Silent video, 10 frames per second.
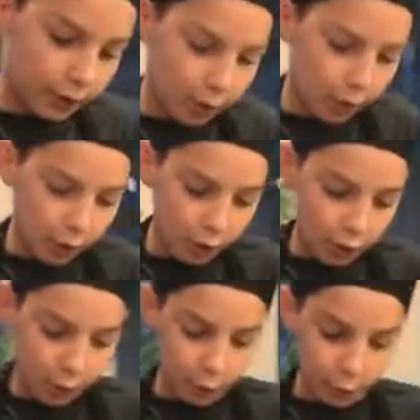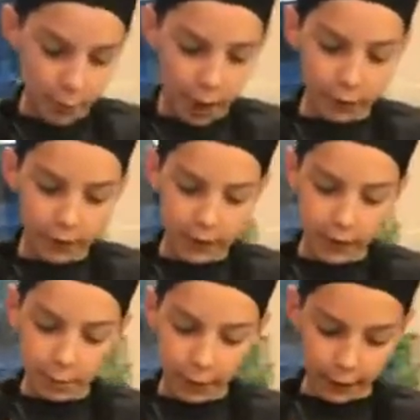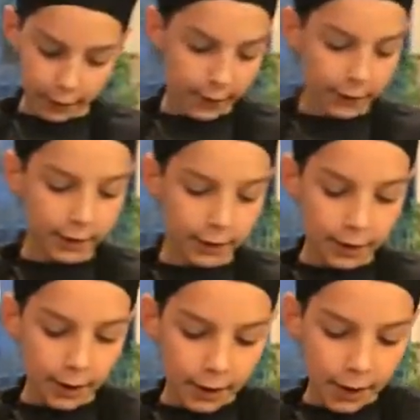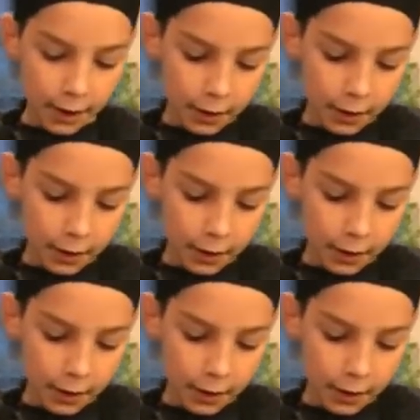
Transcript: all melted butter and